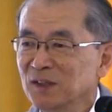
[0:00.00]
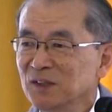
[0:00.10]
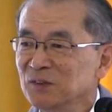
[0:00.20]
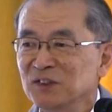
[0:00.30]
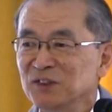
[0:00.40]

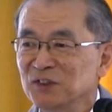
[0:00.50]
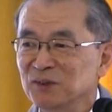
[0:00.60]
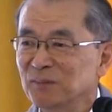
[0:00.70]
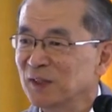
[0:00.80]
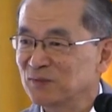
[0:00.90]
this is
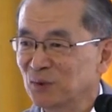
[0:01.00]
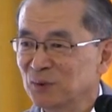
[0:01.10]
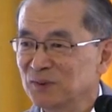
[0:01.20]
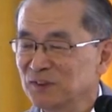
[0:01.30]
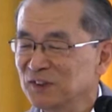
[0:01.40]
my
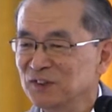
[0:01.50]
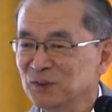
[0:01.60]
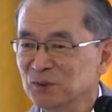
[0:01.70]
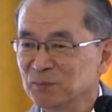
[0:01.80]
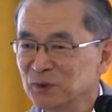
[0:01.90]
fault. This is
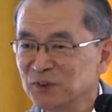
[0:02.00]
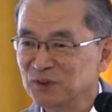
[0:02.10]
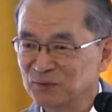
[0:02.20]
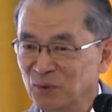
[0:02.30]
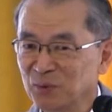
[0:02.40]
not
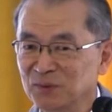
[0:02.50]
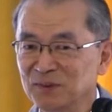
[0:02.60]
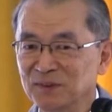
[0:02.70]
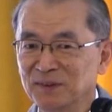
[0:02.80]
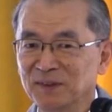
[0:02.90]
British fault.